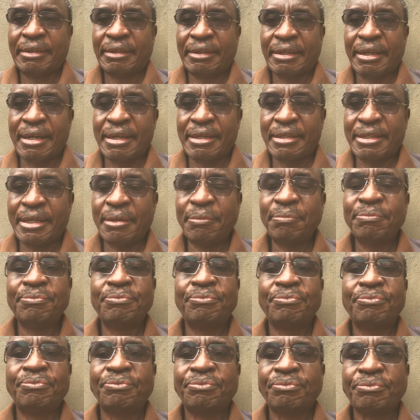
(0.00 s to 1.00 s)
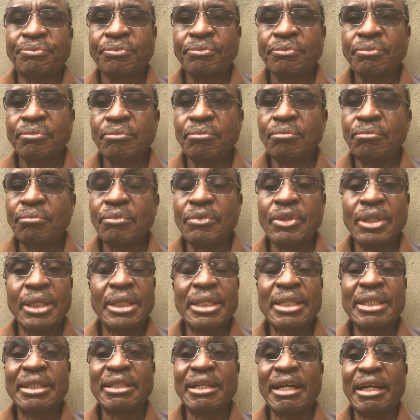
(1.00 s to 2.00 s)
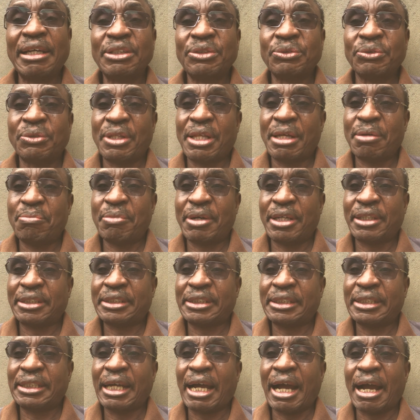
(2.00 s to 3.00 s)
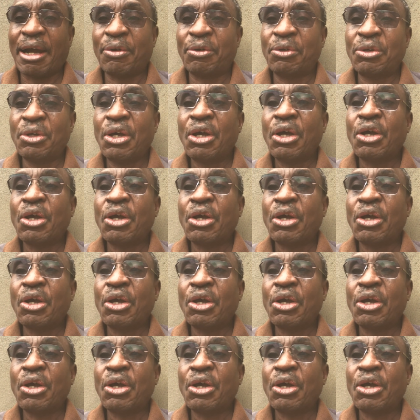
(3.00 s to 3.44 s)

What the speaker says: tell them, discuss with them, and see how